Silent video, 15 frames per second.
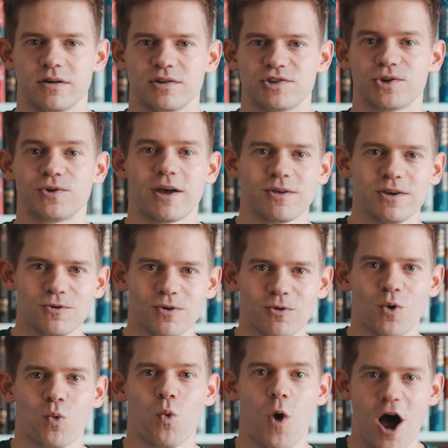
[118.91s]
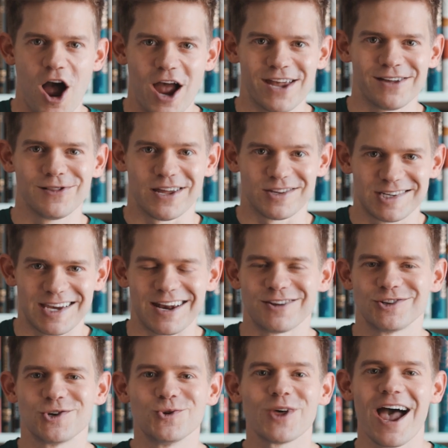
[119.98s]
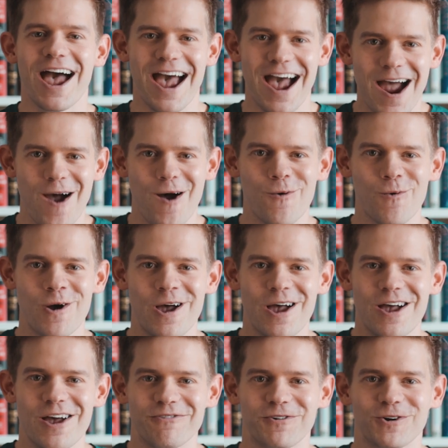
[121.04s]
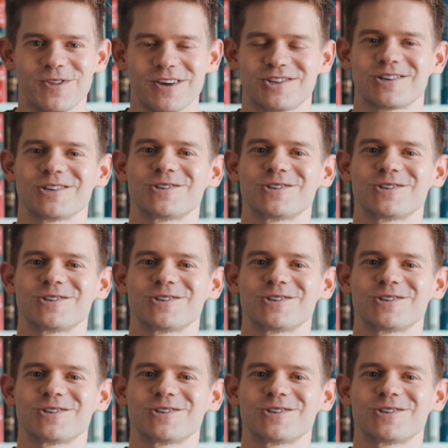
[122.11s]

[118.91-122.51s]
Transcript: So now that you know the why, let's get into the how. For this